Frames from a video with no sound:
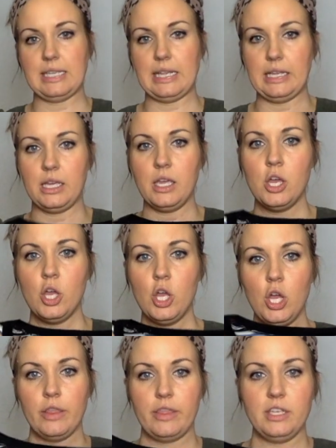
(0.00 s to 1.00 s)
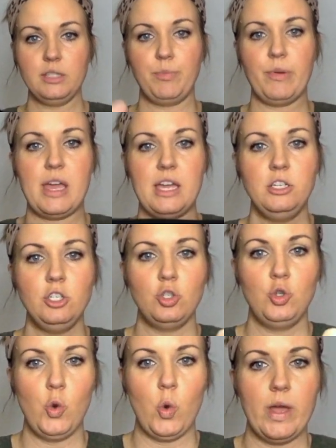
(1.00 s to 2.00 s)
selling this brand,
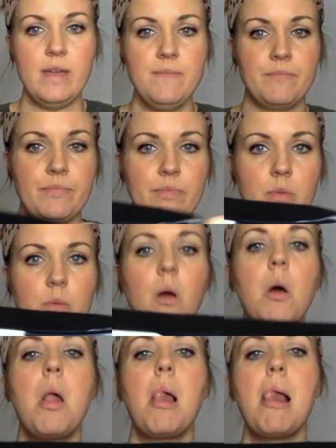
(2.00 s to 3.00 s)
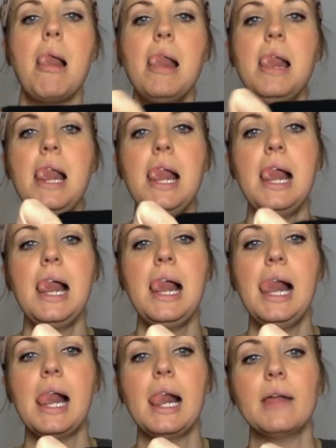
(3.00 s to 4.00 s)
Joy.
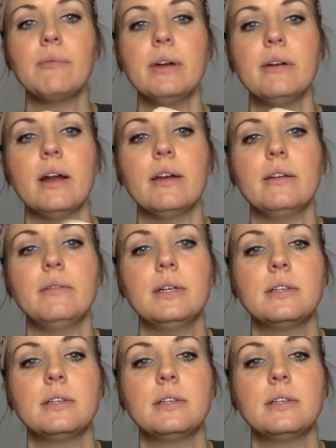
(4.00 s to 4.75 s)
Where are you?